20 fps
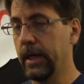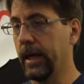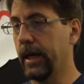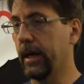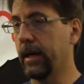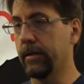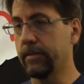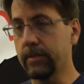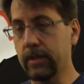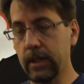
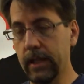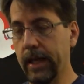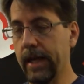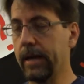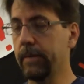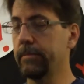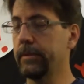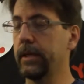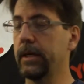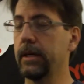and I've
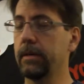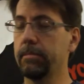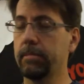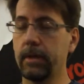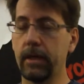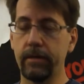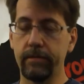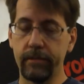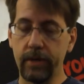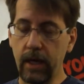clammed up
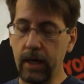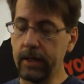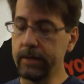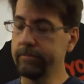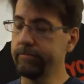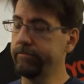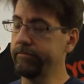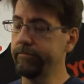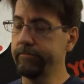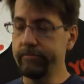and I've not
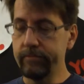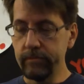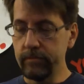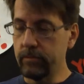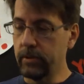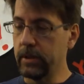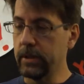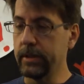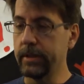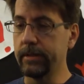
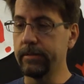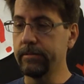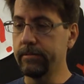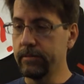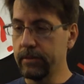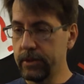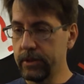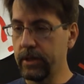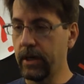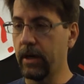really
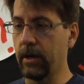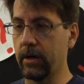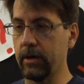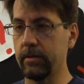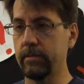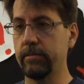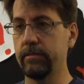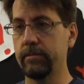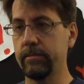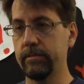
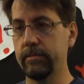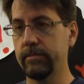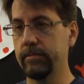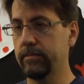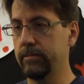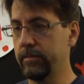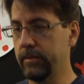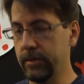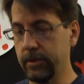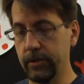shared
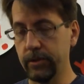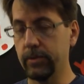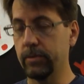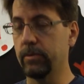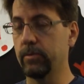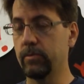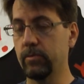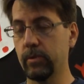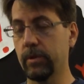you